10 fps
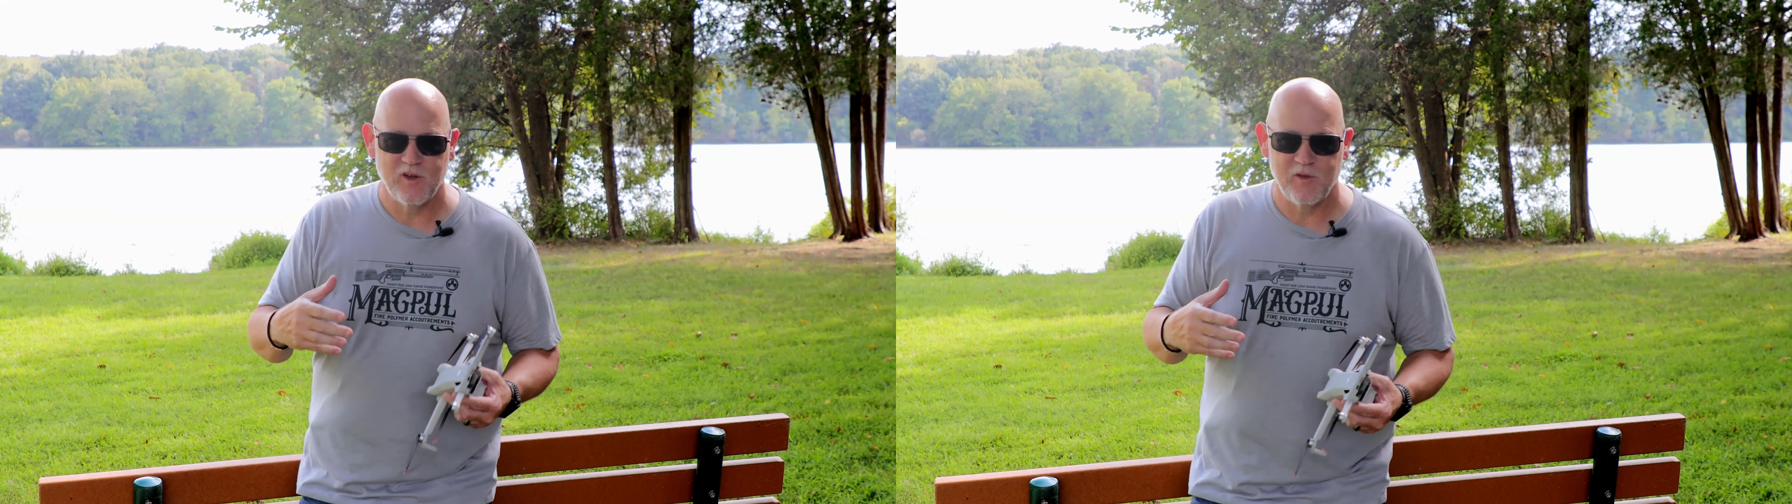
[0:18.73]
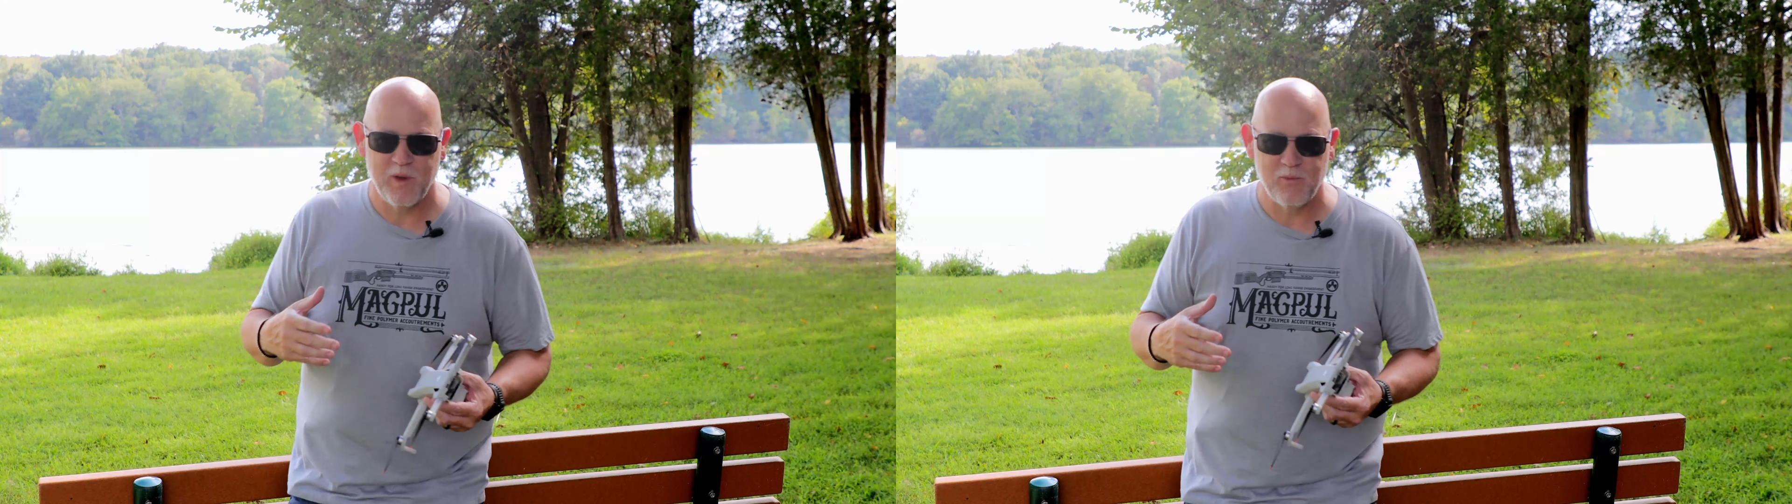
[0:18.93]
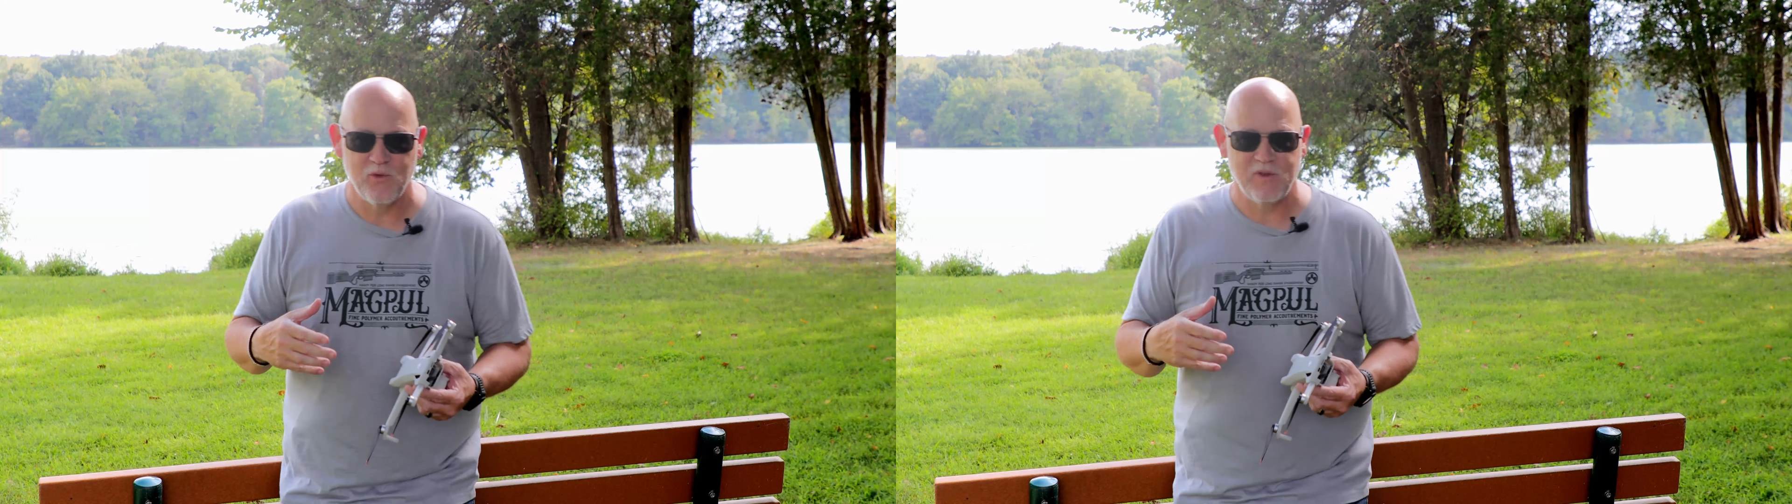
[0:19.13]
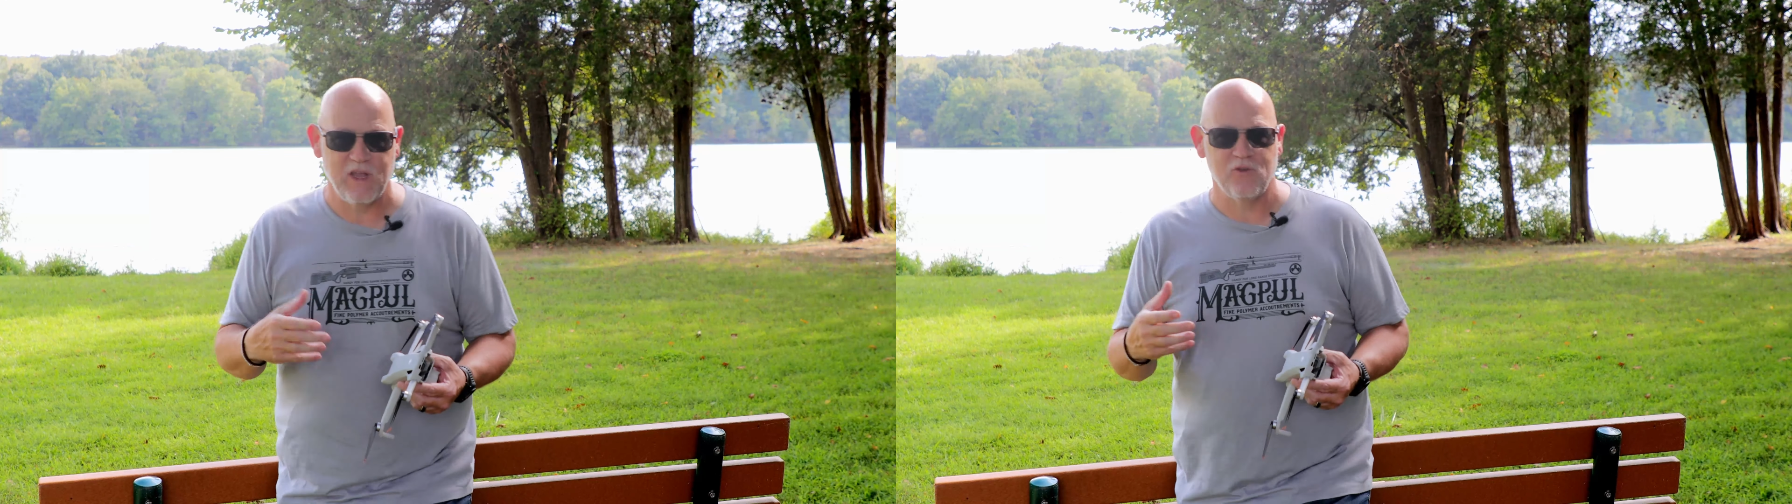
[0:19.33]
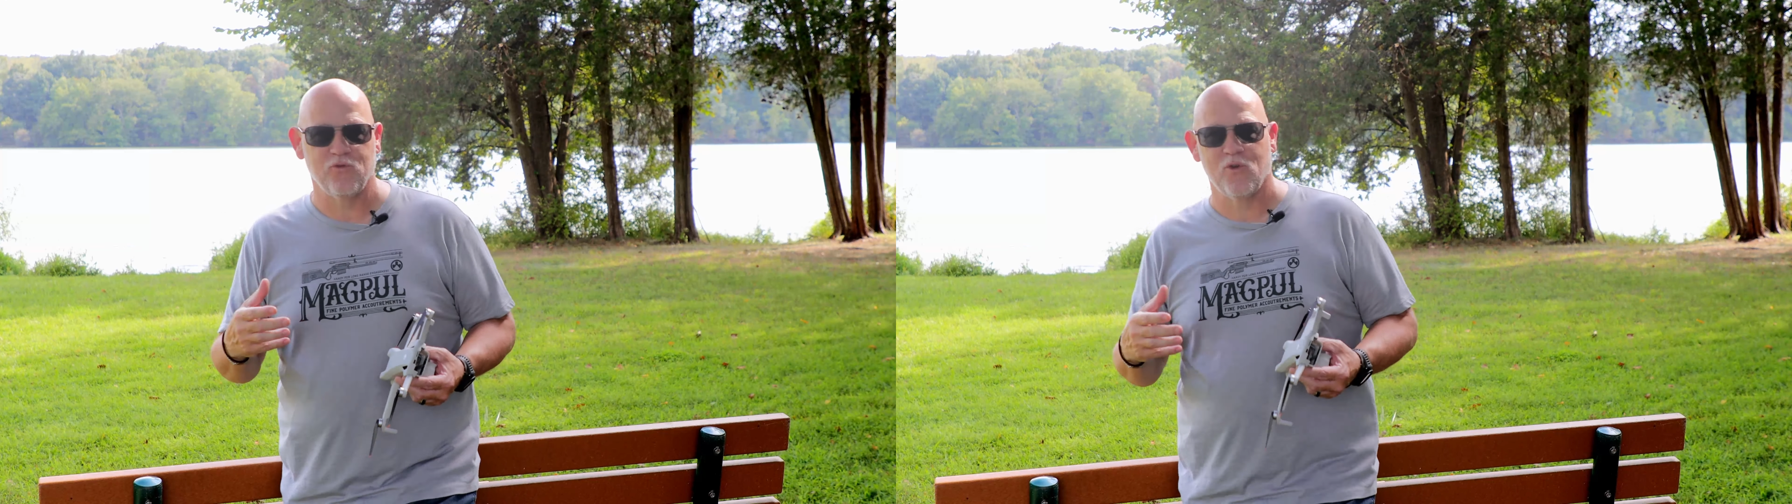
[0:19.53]
of these people who
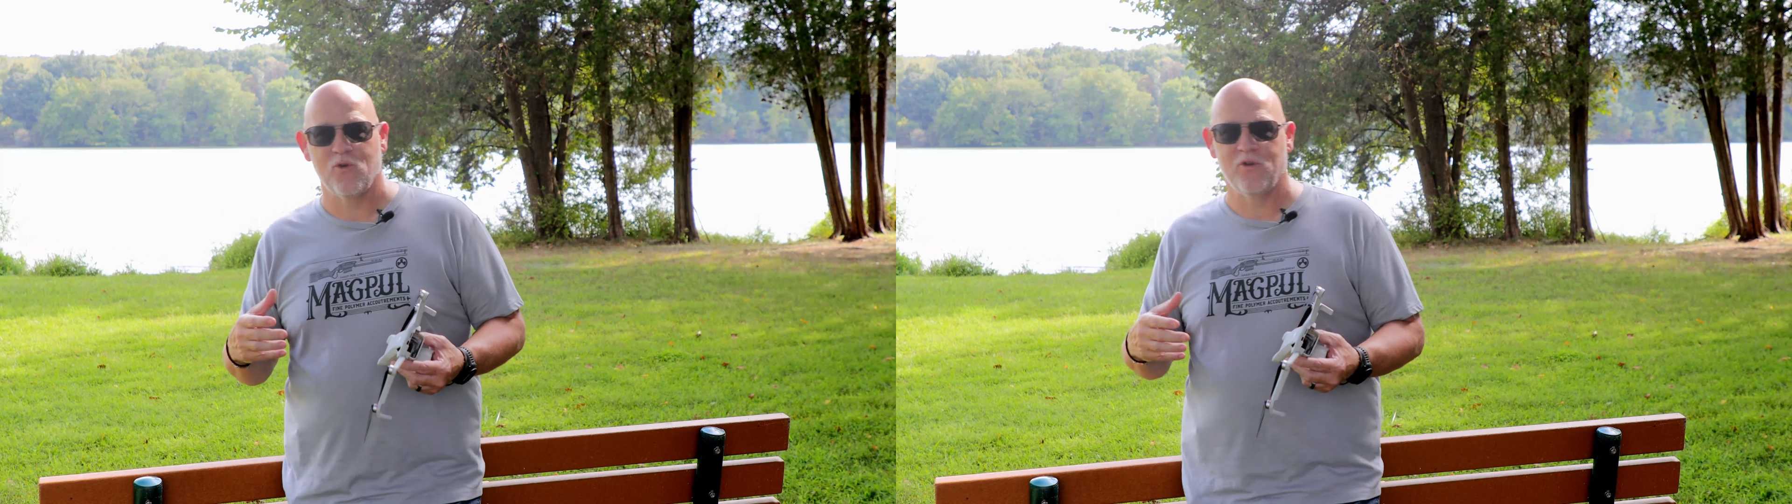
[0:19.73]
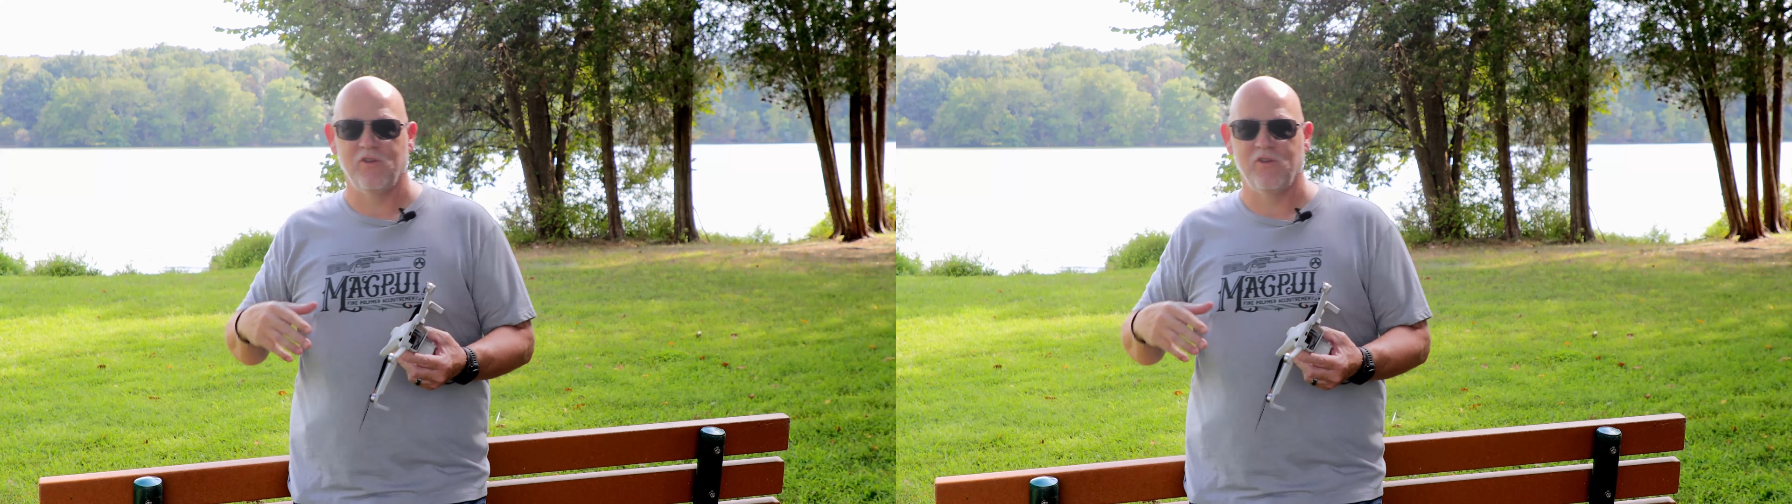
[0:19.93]
take a drone